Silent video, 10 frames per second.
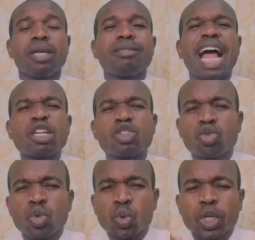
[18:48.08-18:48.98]
That
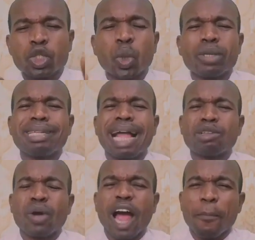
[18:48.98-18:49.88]
situation
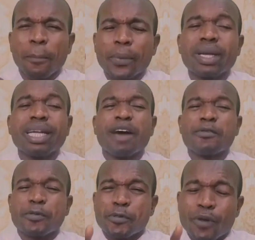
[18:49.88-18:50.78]
that you have prayed
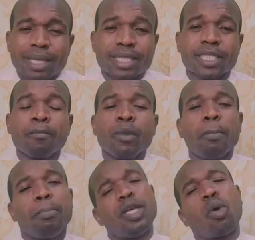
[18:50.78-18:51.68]
and fasted
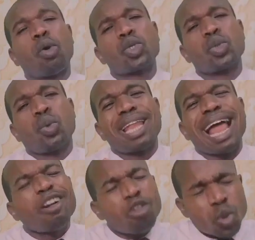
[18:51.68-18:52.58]
because you
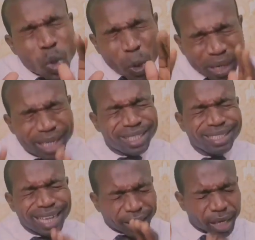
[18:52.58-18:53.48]
lack knowledge
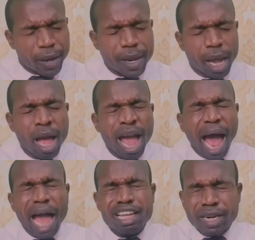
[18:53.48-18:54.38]
in that area,
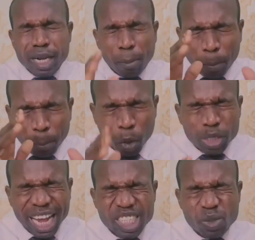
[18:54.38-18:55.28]
I
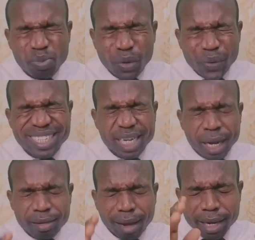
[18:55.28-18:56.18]
rebuke that spirit
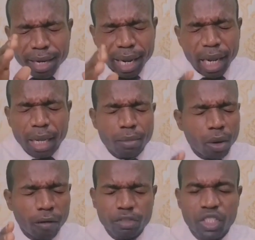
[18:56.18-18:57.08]
in the name
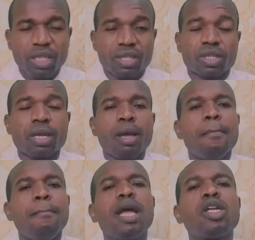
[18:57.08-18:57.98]
of Jesus.
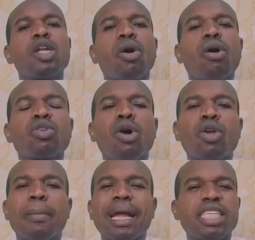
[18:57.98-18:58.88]
May the Lord
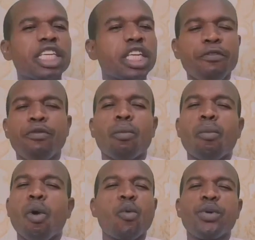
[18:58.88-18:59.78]
God Almighty give you
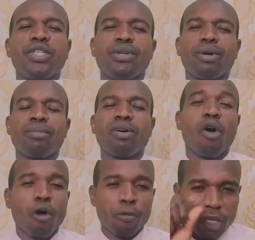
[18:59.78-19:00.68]
more wisdom
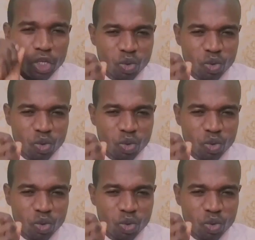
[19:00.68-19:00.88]
of his